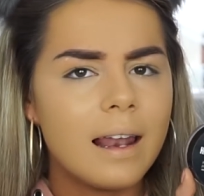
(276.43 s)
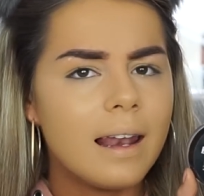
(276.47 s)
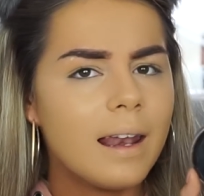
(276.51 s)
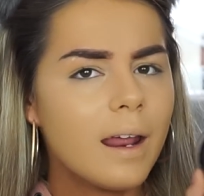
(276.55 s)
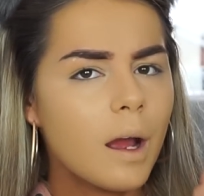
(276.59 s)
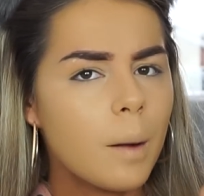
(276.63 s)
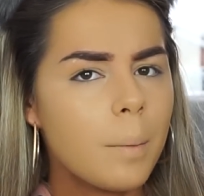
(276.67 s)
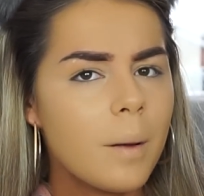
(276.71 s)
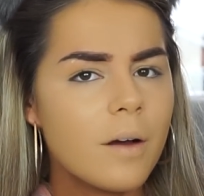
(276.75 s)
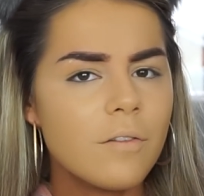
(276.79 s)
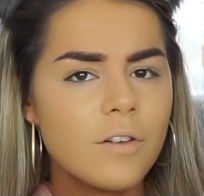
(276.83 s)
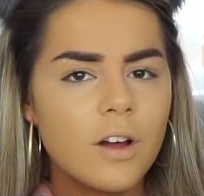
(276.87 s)

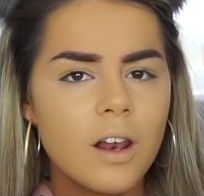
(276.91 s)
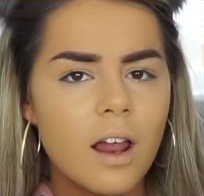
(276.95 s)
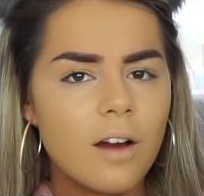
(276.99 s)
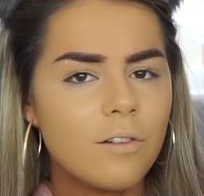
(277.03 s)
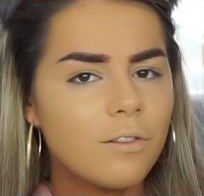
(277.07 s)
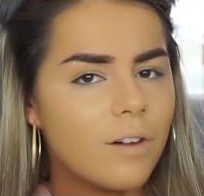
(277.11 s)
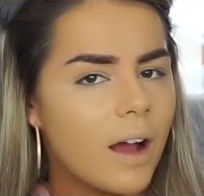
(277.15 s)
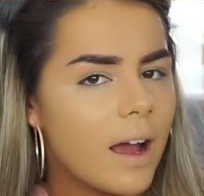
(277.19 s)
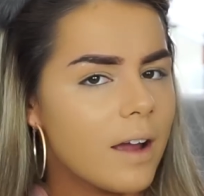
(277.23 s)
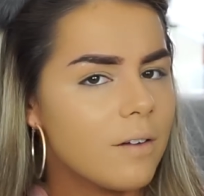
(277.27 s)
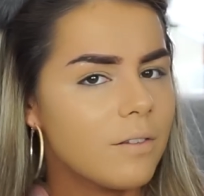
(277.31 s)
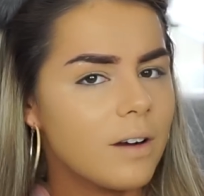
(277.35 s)
little bit of a
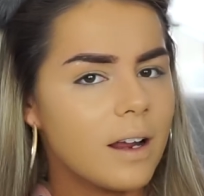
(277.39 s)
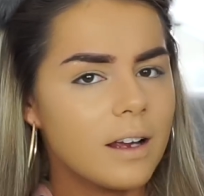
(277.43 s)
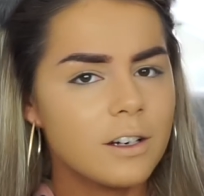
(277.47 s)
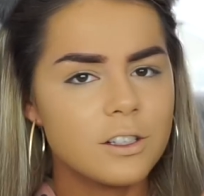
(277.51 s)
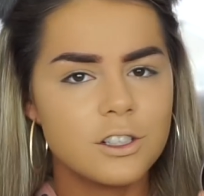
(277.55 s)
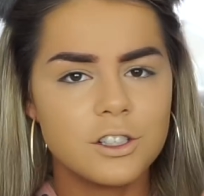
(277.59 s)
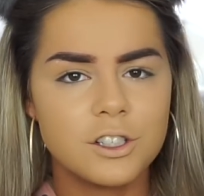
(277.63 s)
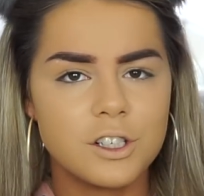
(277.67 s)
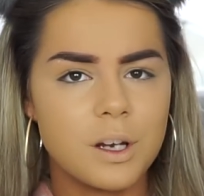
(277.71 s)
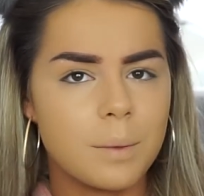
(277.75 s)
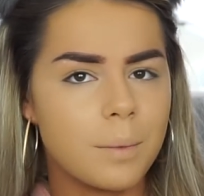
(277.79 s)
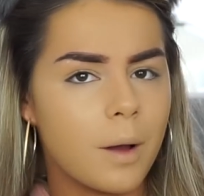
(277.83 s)
love-hate
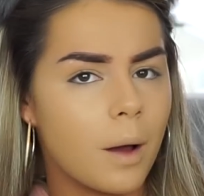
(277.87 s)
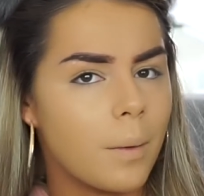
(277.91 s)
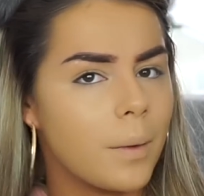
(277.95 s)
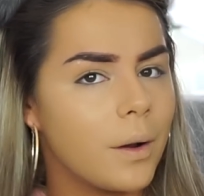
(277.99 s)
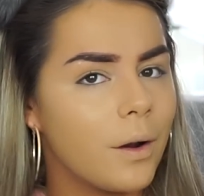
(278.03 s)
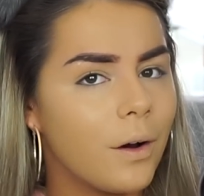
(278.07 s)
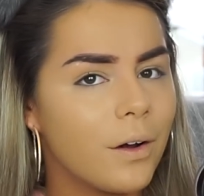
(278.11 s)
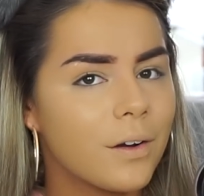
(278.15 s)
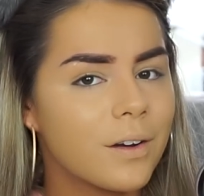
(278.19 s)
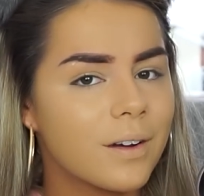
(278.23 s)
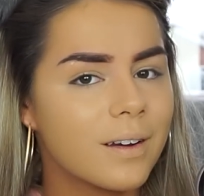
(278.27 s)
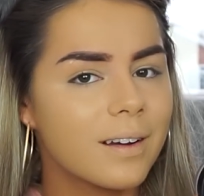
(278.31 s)
relationship
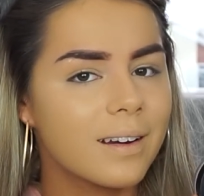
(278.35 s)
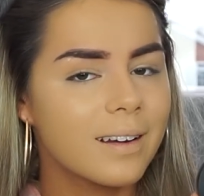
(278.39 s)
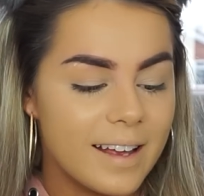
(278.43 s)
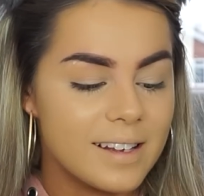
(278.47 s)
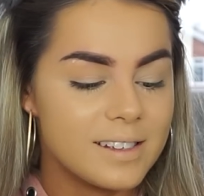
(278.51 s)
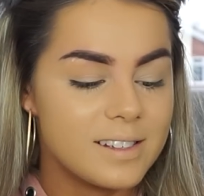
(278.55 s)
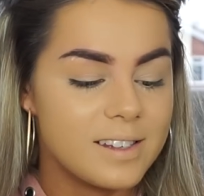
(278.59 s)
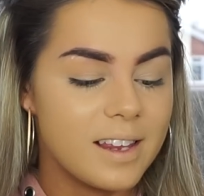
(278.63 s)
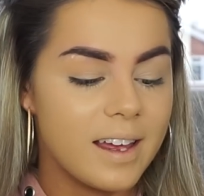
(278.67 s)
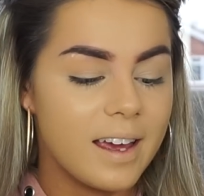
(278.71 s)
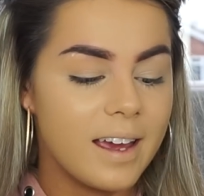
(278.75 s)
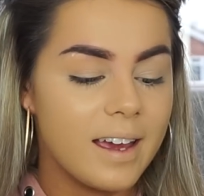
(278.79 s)
going on.
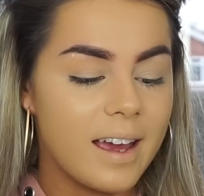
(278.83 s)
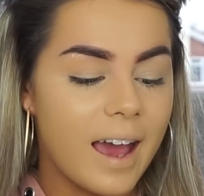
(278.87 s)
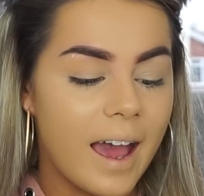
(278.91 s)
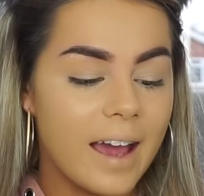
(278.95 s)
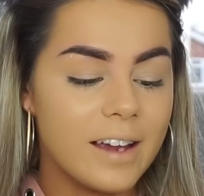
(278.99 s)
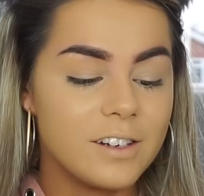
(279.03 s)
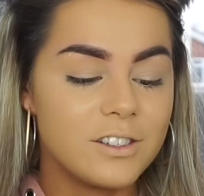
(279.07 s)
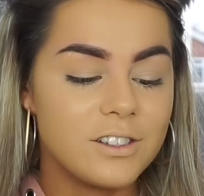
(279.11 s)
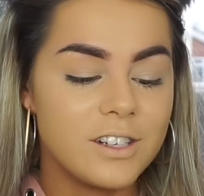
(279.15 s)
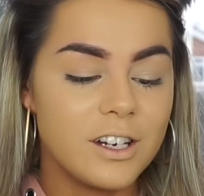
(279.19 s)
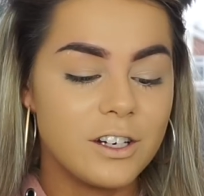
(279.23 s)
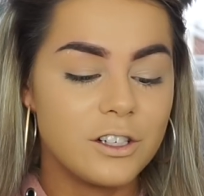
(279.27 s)
It's the
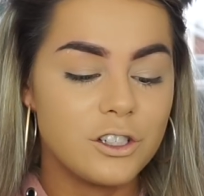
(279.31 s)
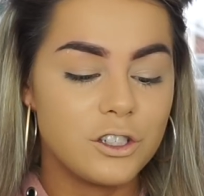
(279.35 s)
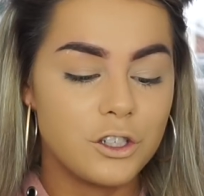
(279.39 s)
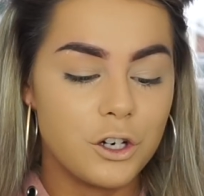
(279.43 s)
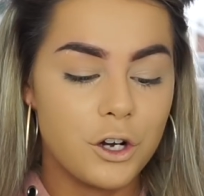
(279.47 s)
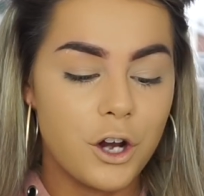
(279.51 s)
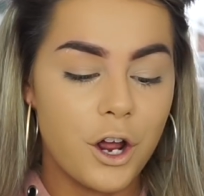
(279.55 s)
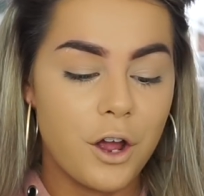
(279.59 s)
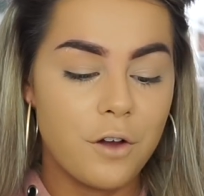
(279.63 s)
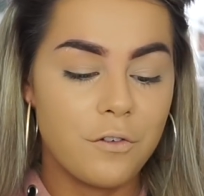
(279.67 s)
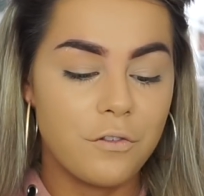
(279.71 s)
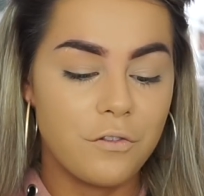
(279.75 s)
HD
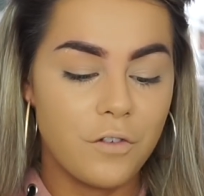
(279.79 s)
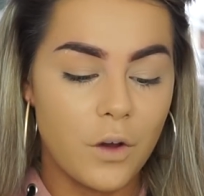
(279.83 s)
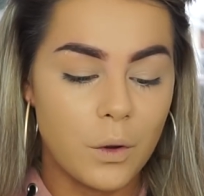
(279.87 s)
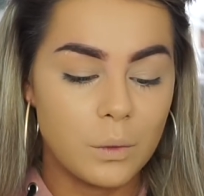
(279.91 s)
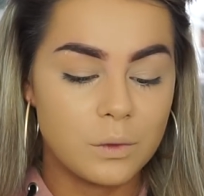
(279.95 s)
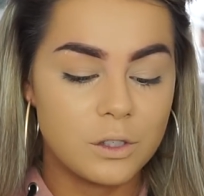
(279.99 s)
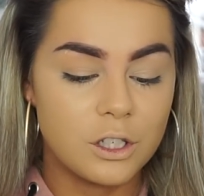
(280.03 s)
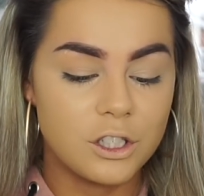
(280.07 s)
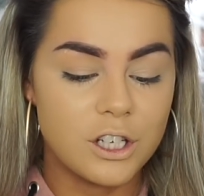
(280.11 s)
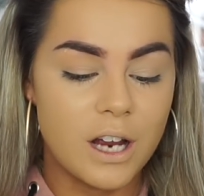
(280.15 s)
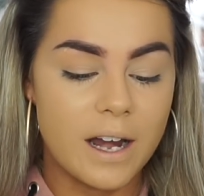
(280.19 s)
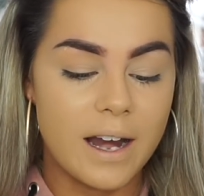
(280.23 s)
Studio
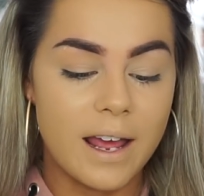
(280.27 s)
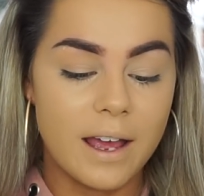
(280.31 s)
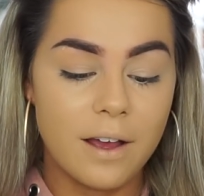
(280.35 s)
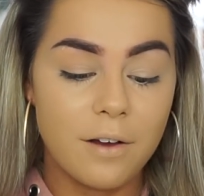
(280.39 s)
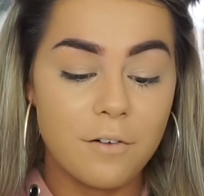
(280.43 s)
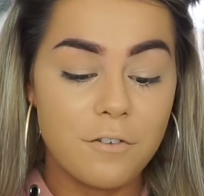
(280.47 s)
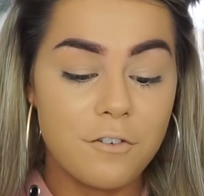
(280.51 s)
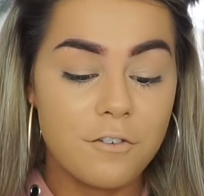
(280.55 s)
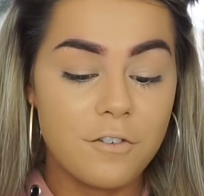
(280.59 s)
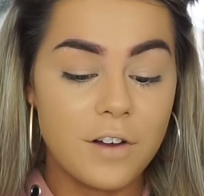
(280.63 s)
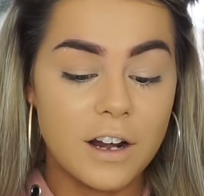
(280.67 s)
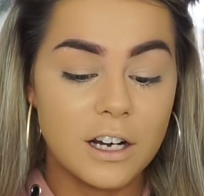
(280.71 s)

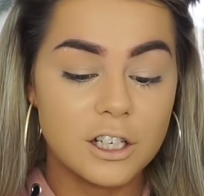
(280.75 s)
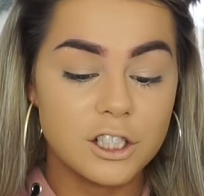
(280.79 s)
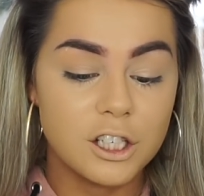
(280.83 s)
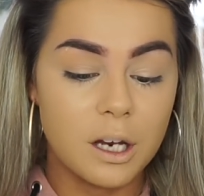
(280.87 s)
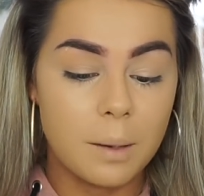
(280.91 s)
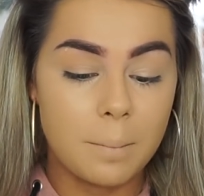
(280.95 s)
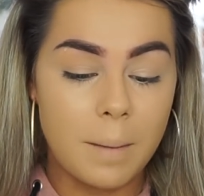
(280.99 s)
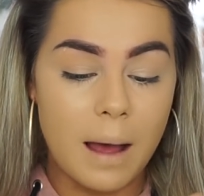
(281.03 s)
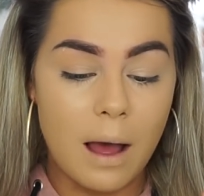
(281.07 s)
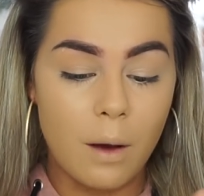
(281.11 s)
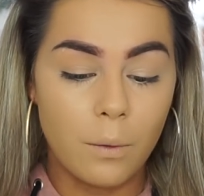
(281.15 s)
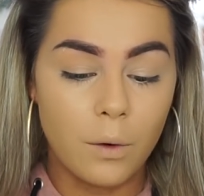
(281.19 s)
Photogenic
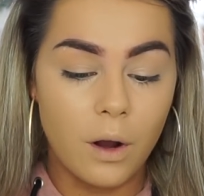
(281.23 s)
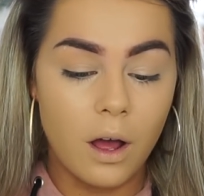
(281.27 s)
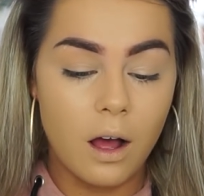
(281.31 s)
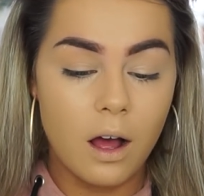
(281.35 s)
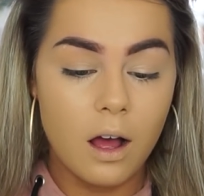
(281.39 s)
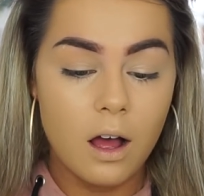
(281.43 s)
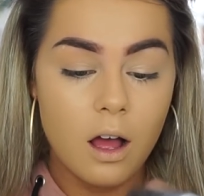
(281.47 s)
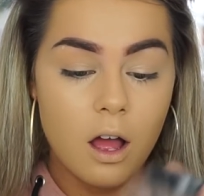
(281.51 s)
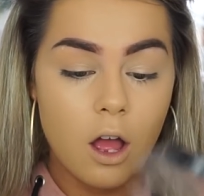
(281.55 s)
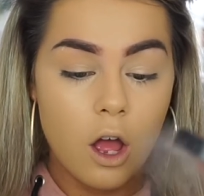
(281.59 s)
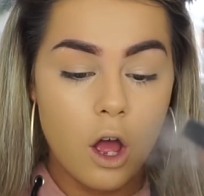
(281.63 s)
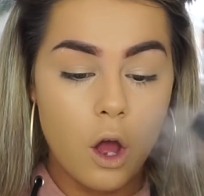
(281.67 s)
Finishing
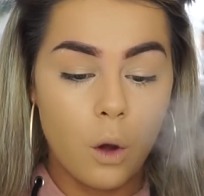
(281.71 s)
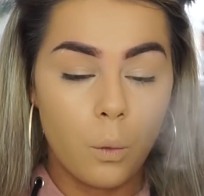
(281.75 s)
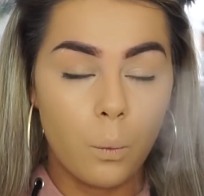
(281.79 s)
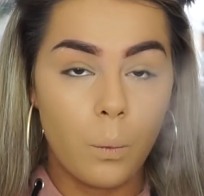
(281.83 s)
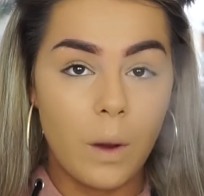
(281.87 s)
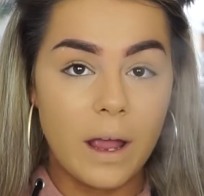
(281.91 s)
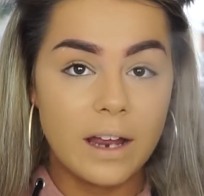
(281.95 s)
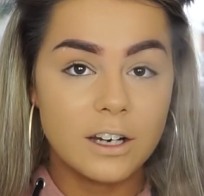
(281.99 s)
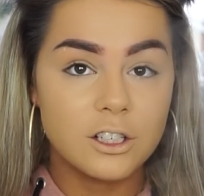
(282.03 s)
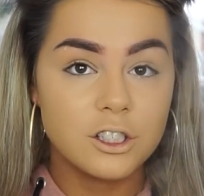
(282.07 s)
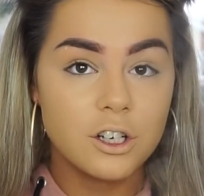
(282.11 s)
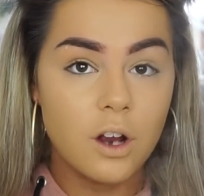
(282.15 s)
Powder,
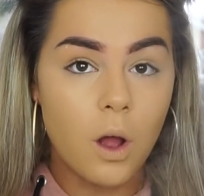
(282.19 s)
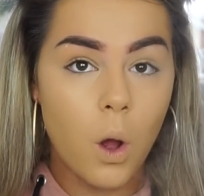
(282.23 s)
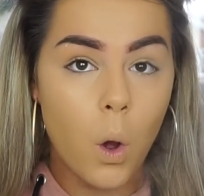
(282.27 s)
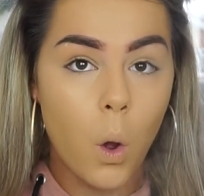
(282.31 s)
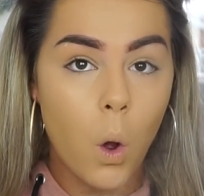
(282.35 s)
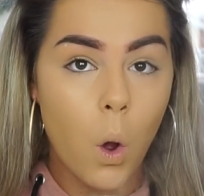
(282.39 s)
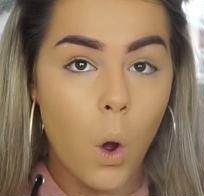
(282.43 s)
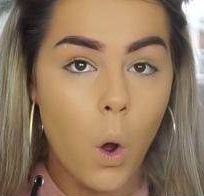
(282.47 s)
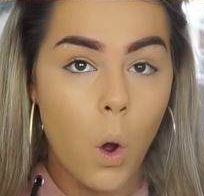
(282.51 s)
which,